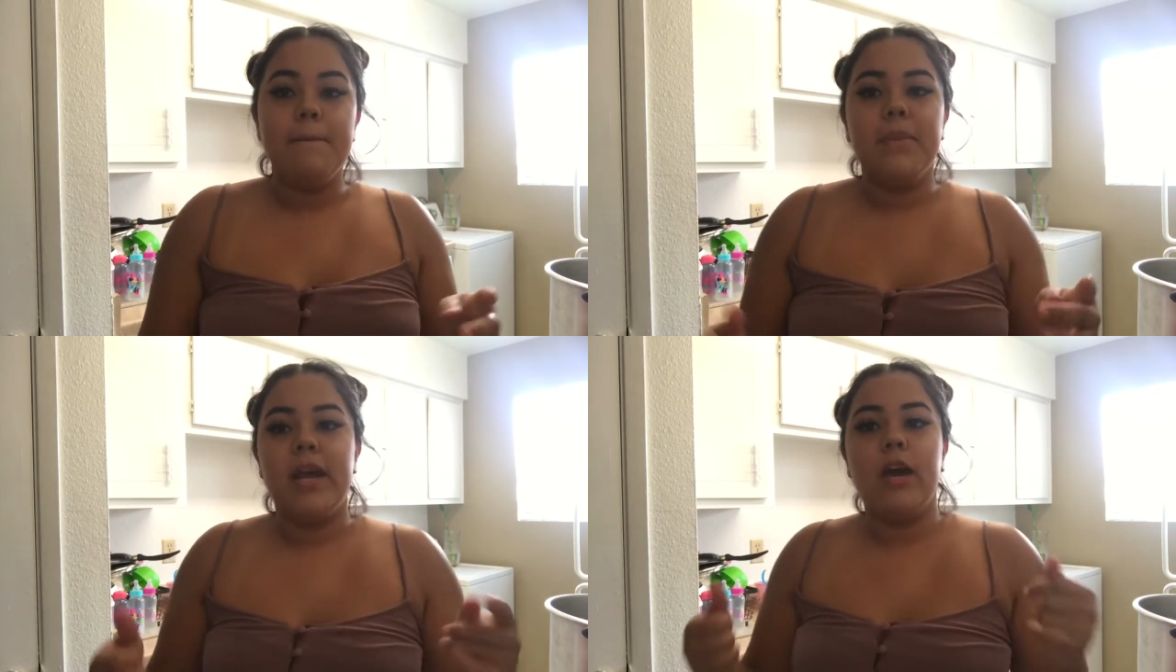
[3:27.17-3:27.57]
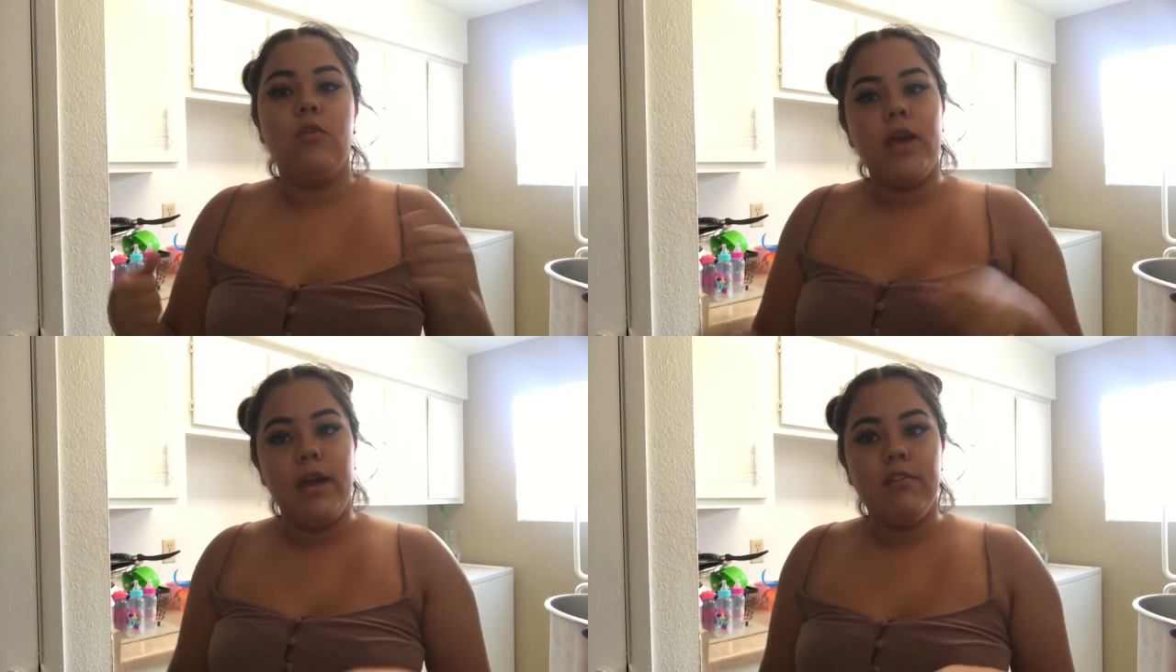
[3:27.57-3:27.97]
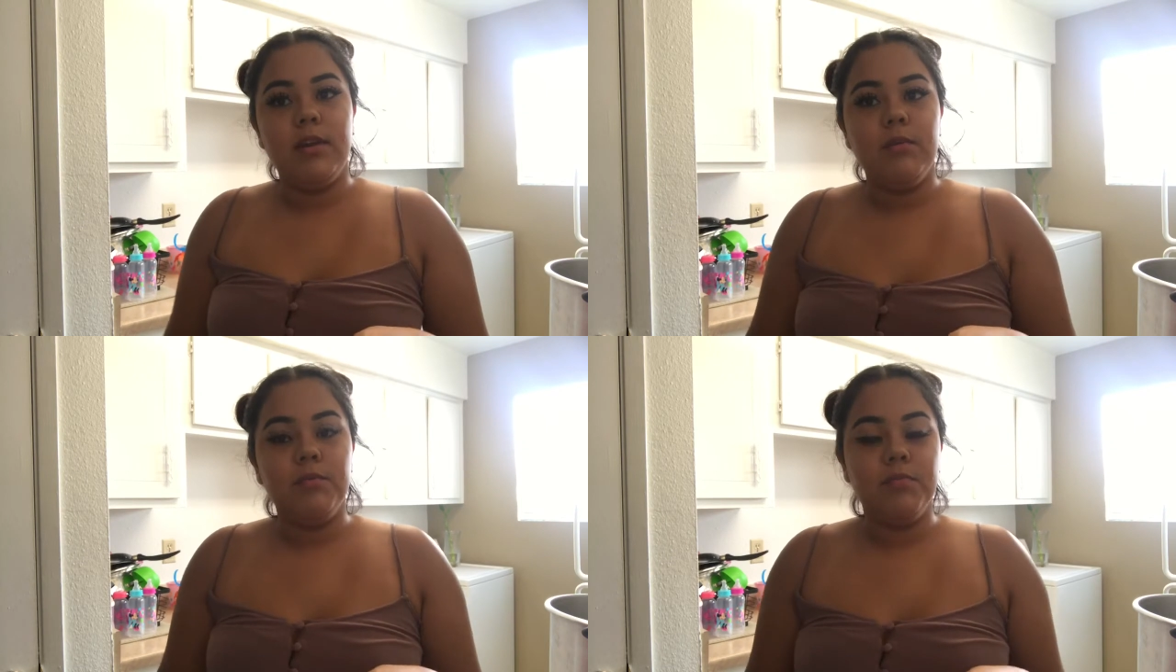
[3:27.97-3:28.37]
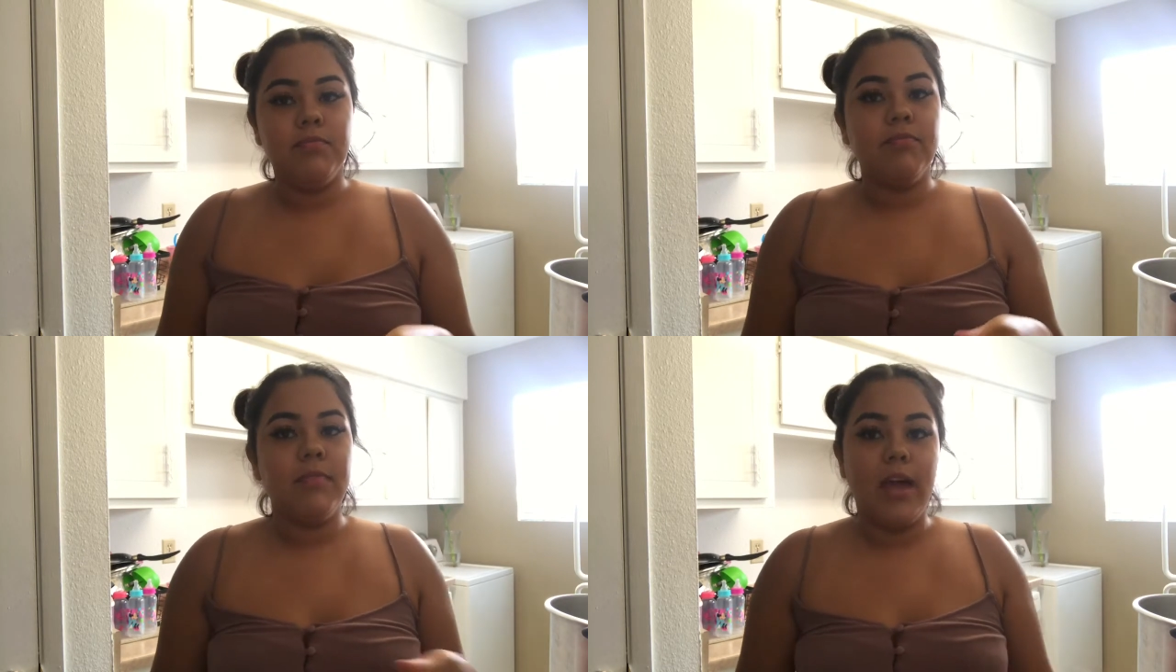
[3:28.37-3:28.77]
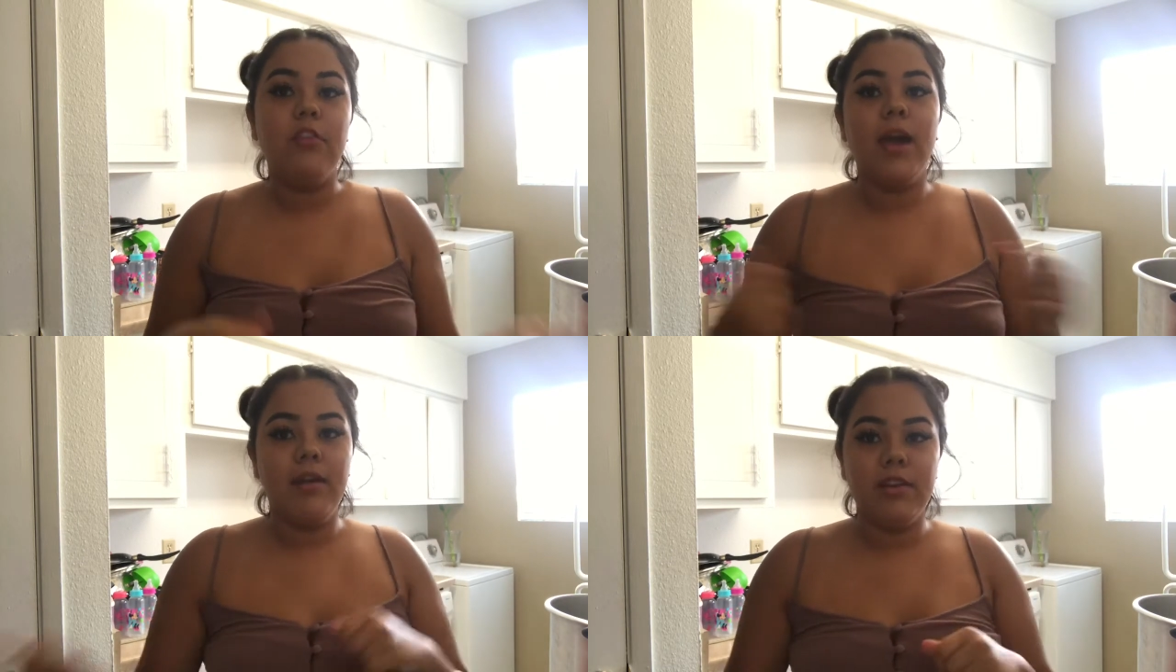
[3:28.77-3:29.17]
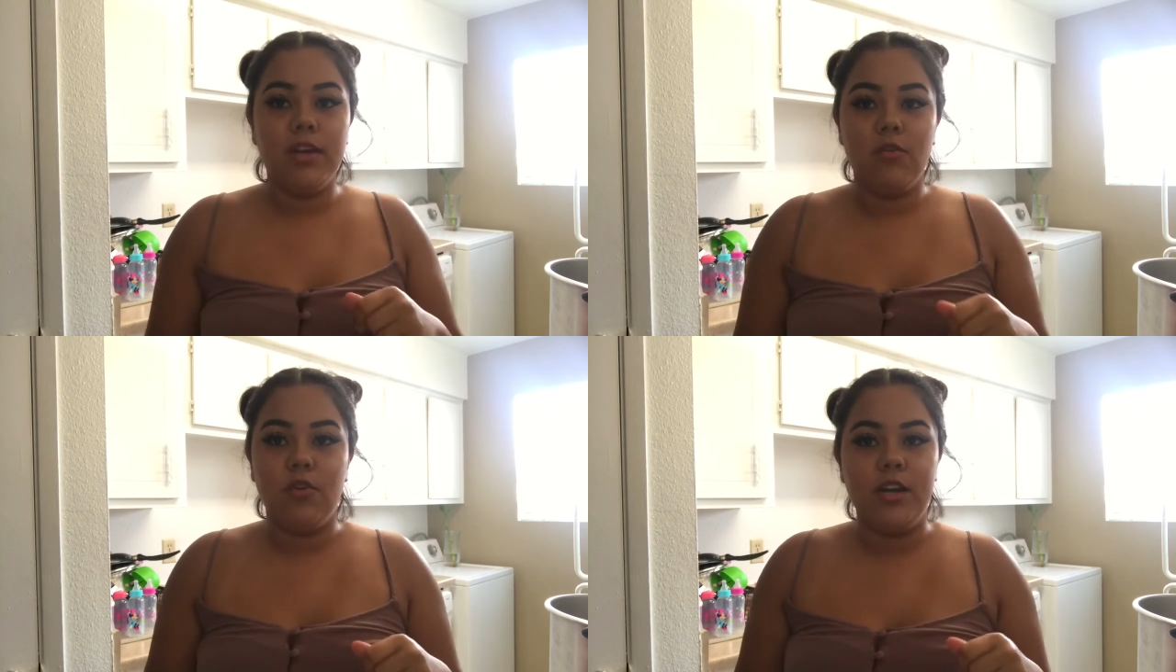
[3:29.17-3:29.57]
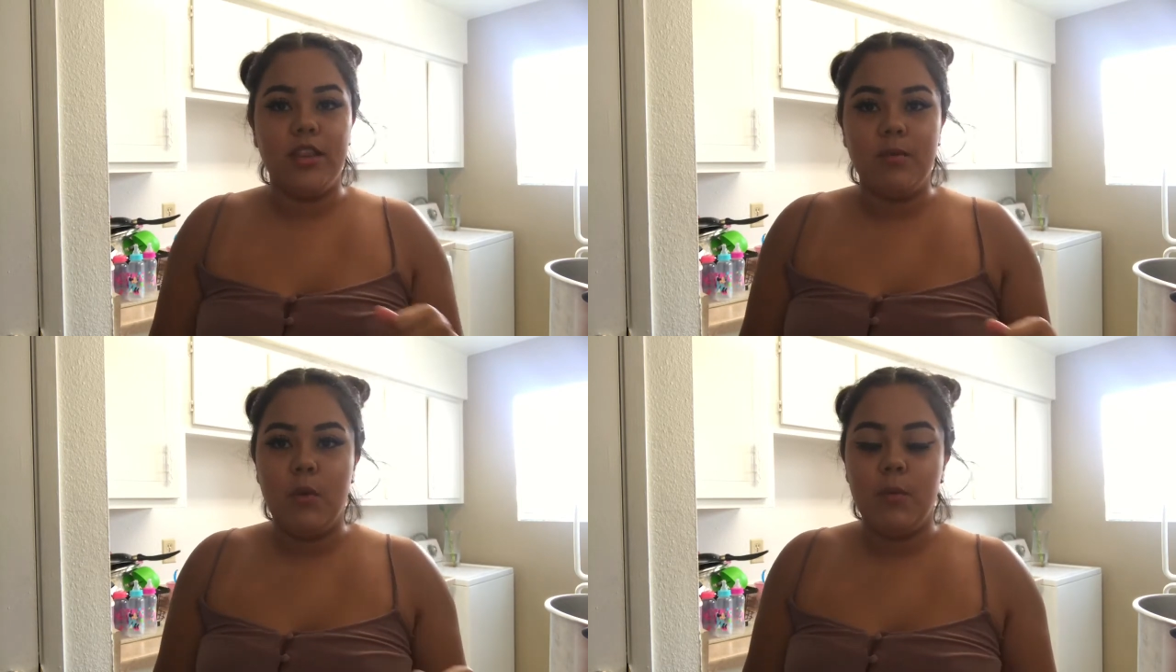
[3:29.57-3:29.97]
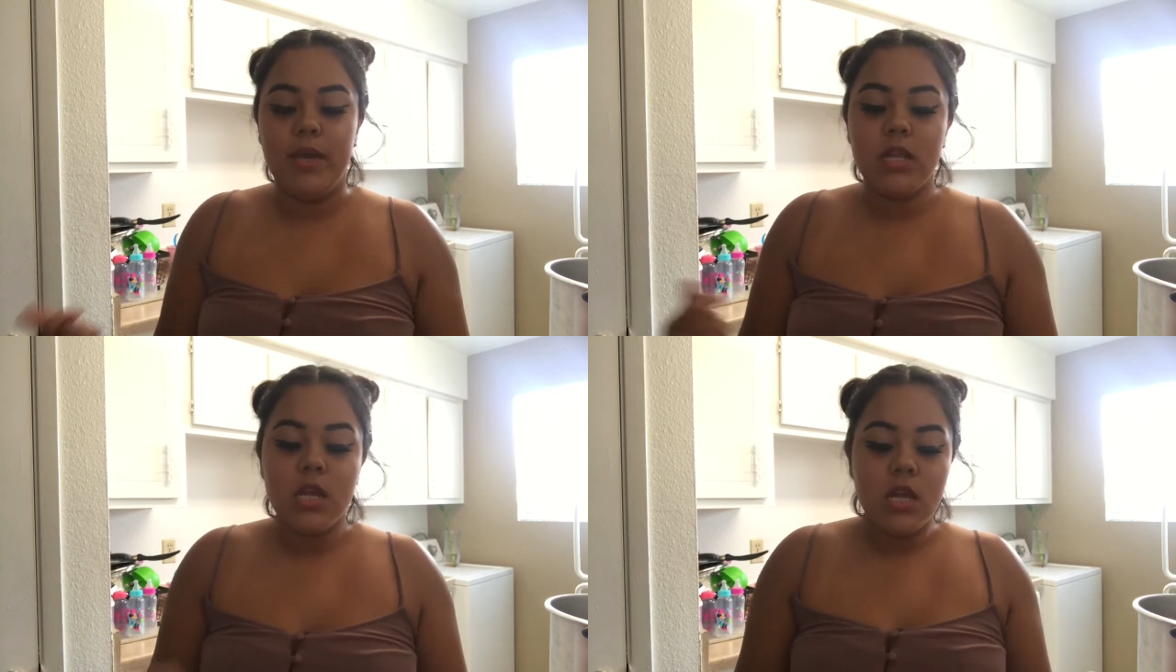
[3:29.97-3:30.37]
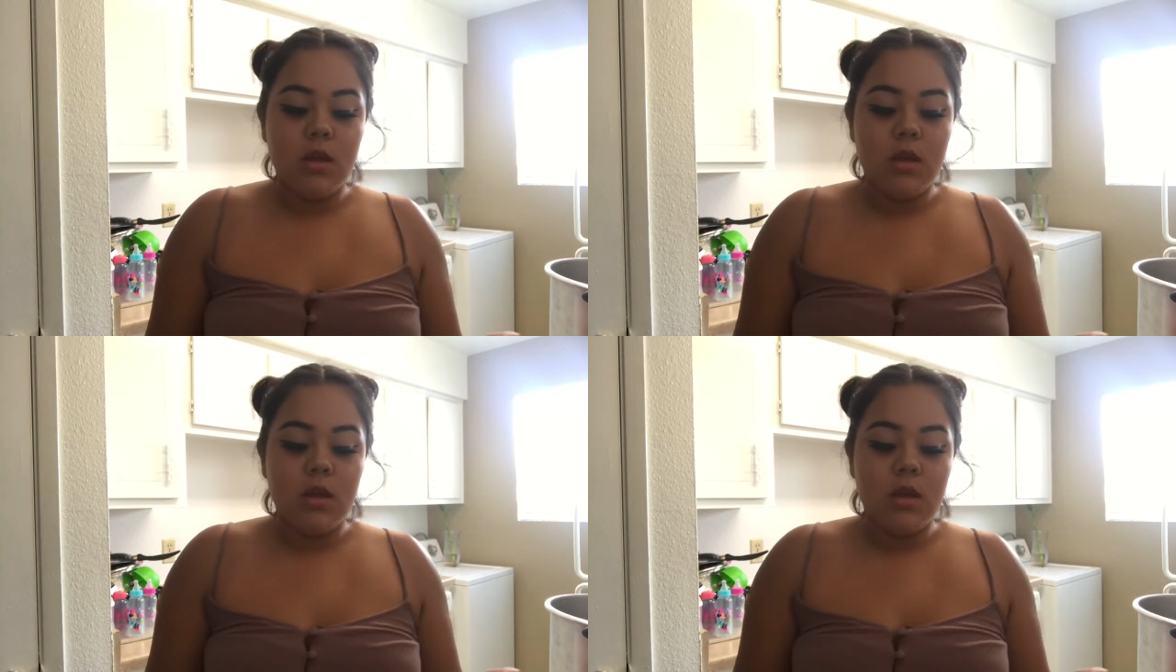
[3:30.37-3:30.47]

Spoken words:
but I don't have any corn at the moment.